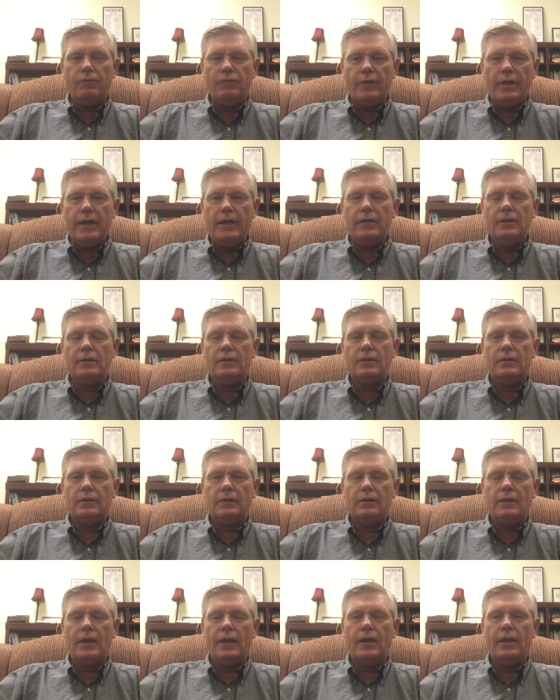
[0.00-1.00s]
the faith
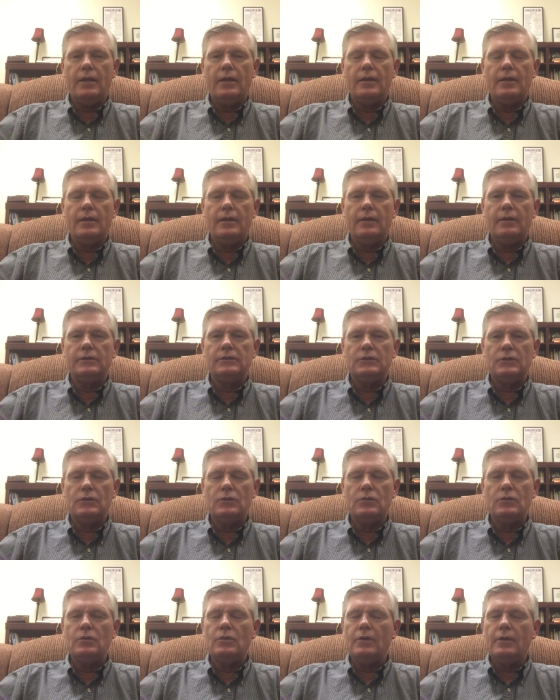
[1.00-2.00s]
and
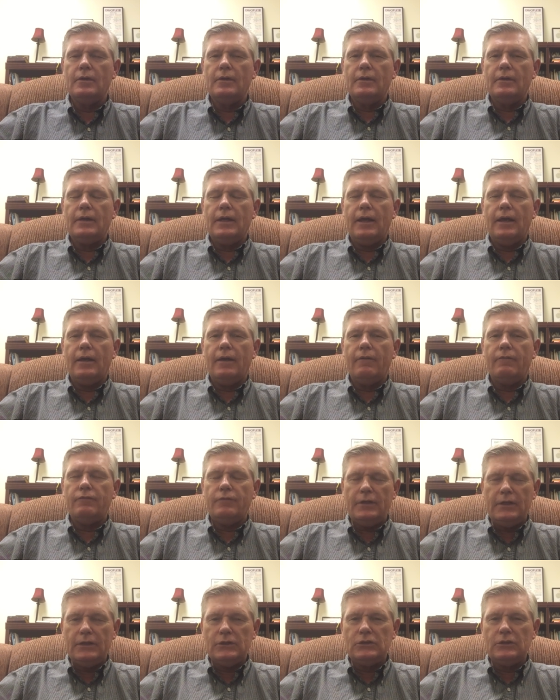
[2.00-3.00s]
to uh,
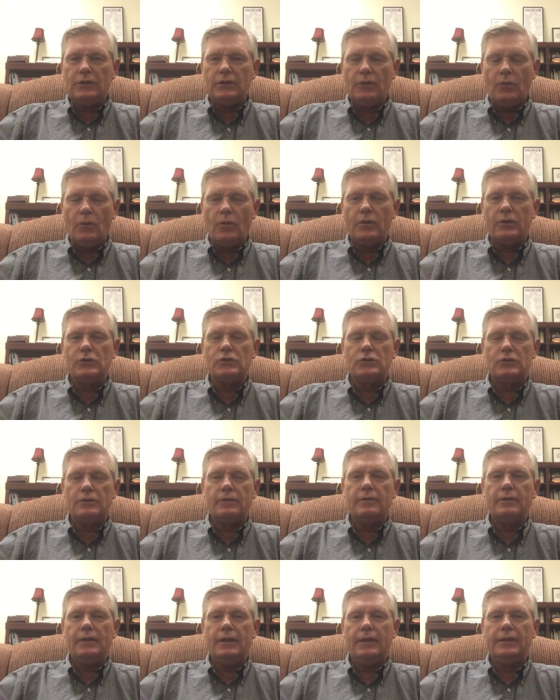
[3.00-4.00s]
finish the course
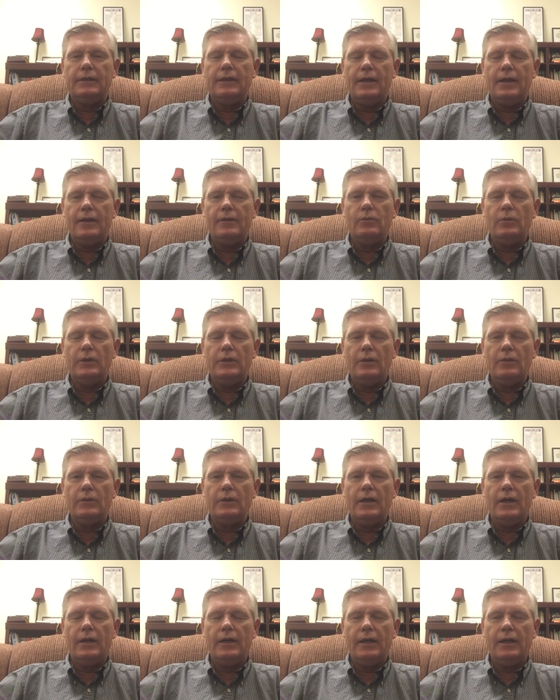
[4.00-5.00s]
that God, we know
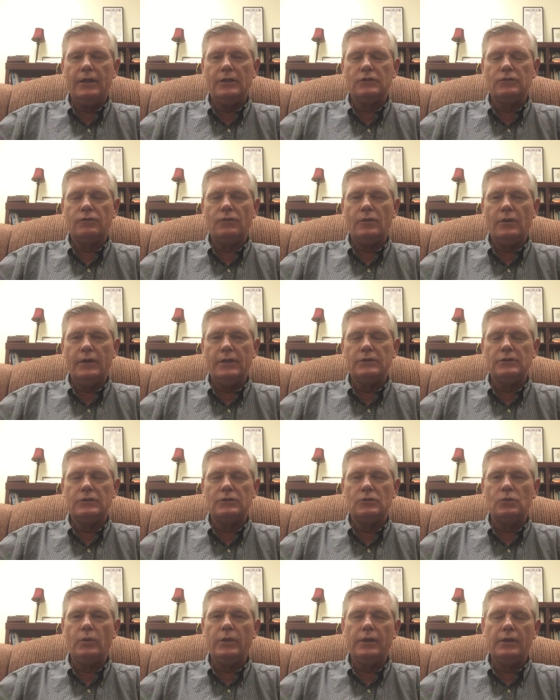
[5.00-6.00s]
God has for us
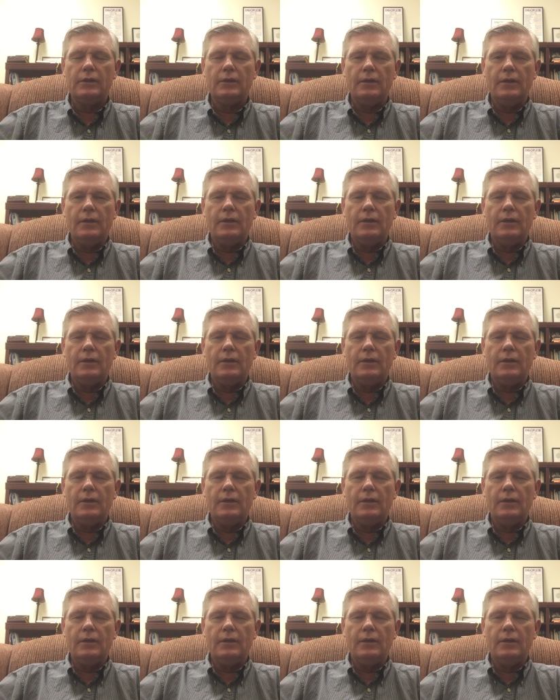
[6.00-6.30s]
as we